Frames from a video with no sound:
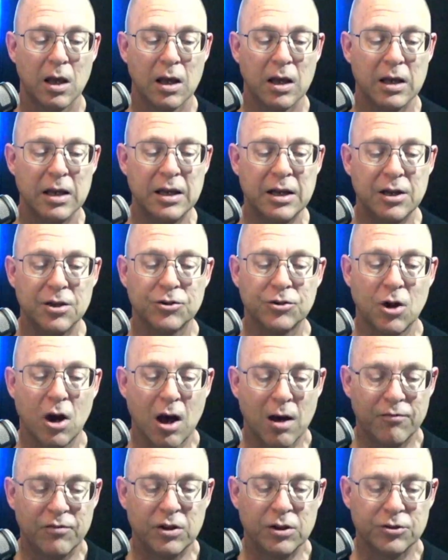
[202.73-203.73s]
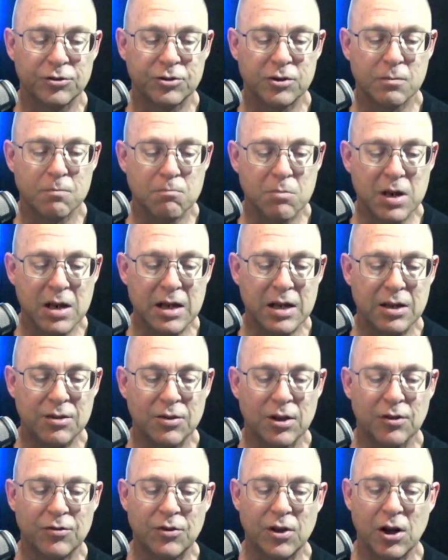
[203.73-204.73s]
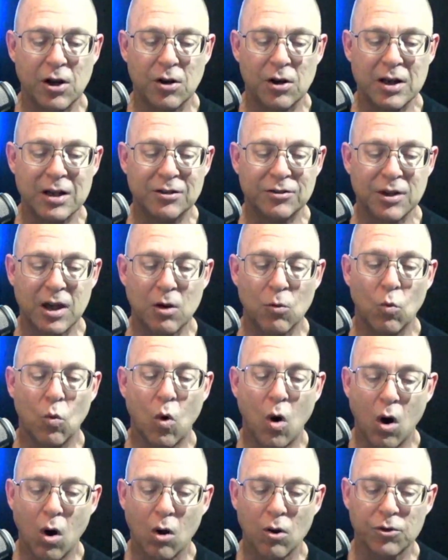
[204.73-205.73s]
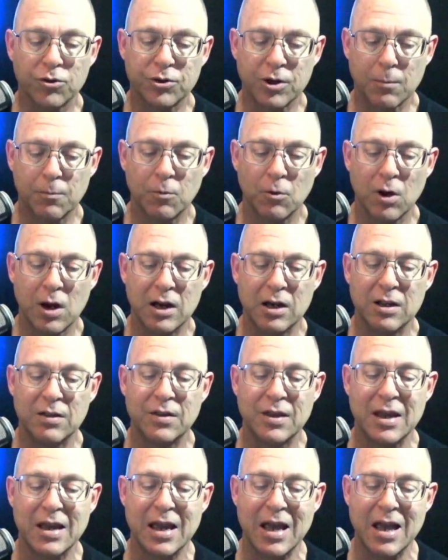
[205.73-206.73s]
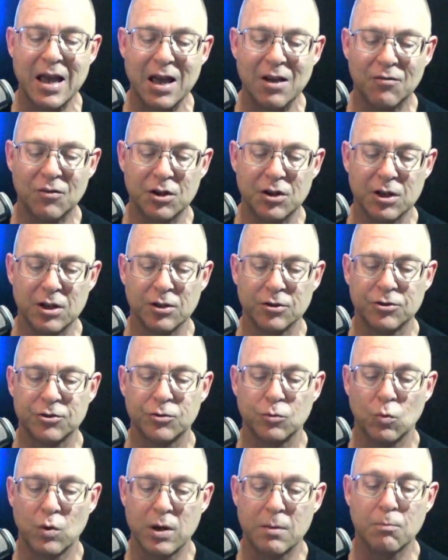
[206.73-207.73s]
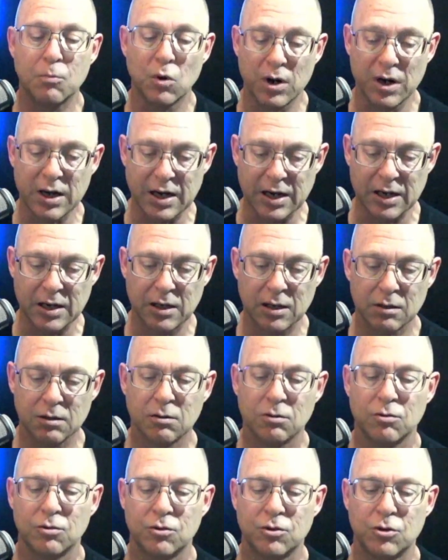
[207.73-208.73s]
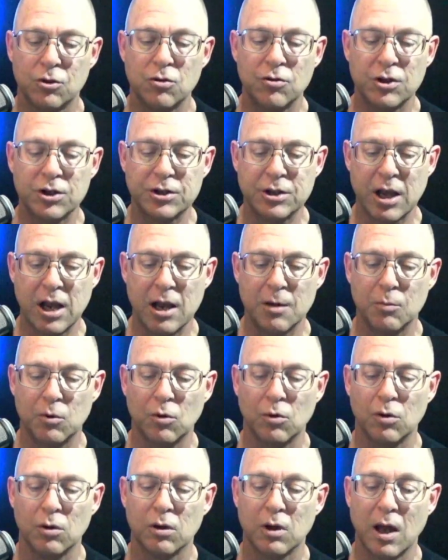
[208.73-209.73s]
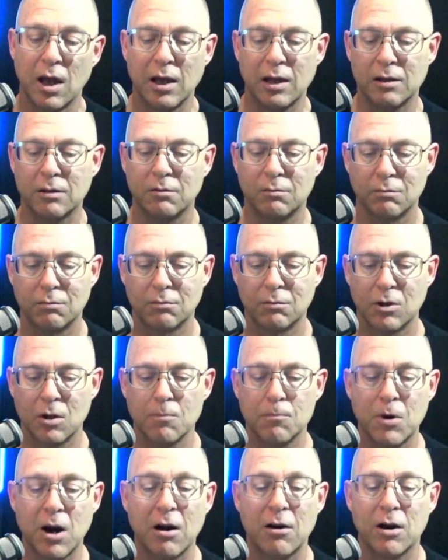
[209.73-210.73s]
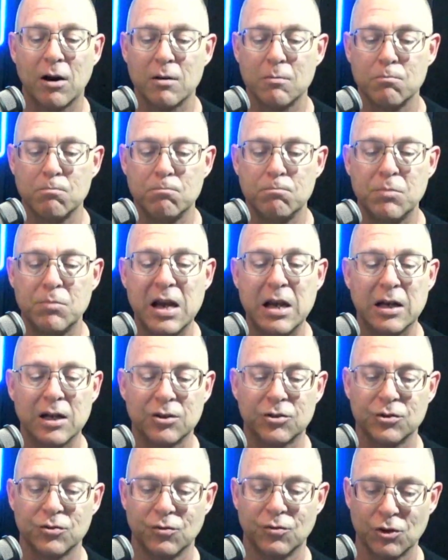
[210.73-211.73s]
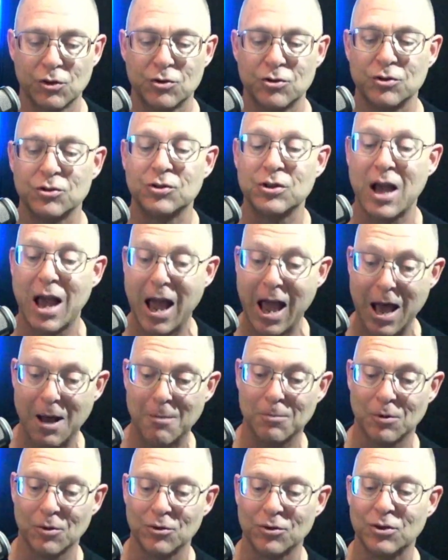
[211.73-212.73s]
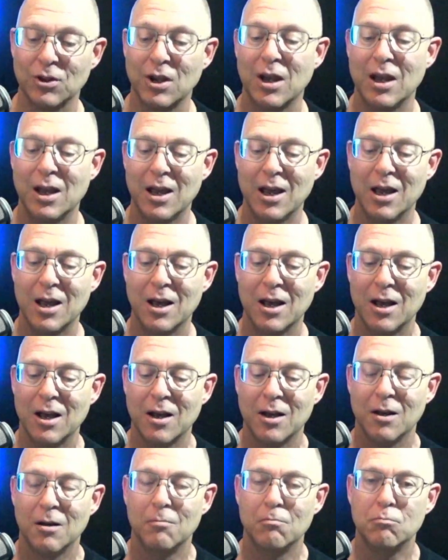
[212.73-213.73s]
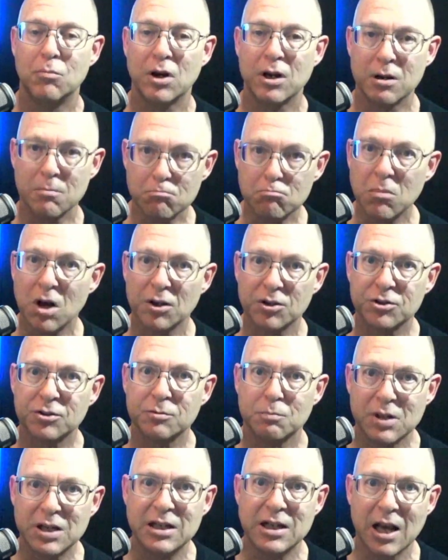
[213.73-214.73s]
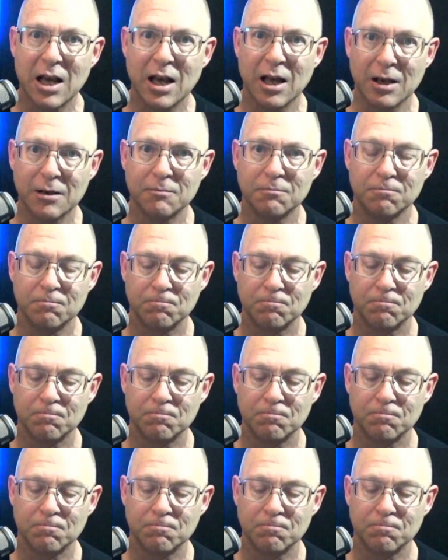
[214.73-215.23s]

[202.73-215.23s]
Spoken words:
It is obvious to me that there is a wall separating the evidence we bring to the table, like comparing peanuts versus apples, but it must be done.